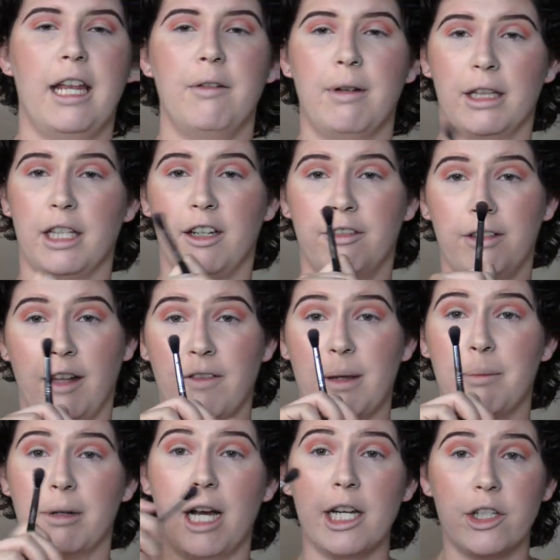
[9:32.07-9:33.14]
in with your
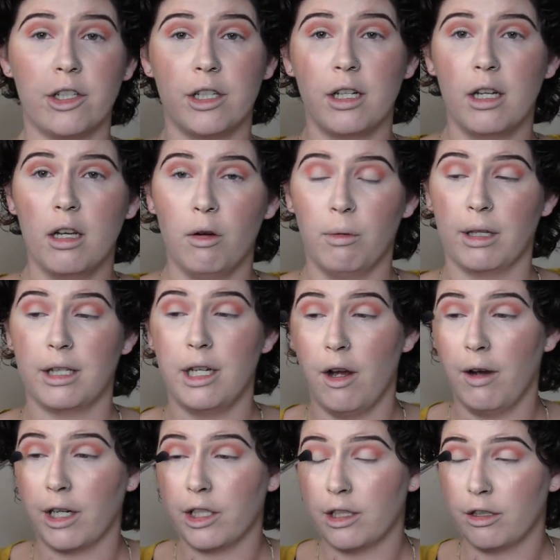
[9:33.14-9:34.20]
fluffy brush with
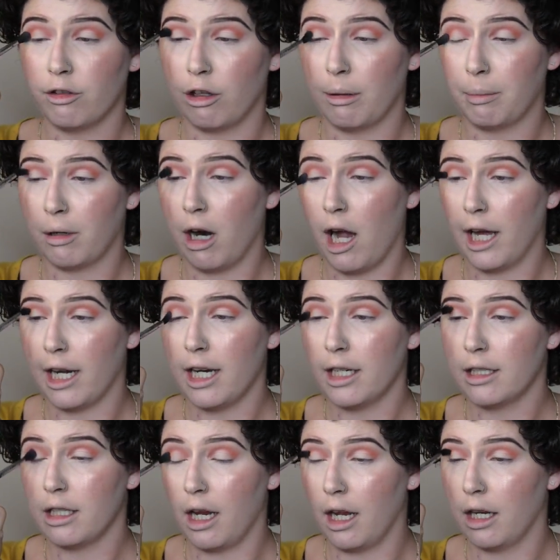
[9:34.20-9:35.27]
no extra
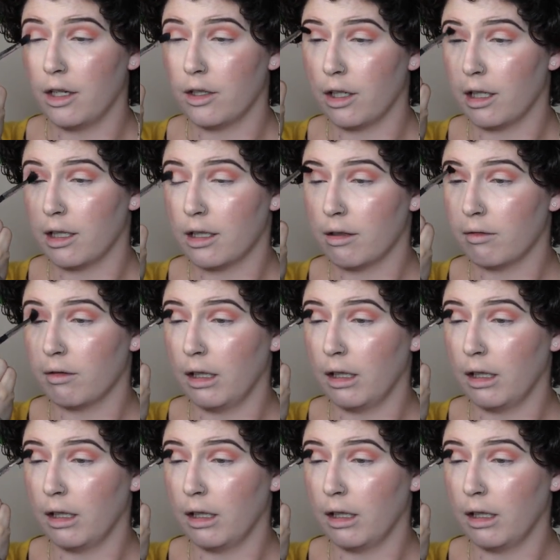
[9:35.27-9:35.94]
product and just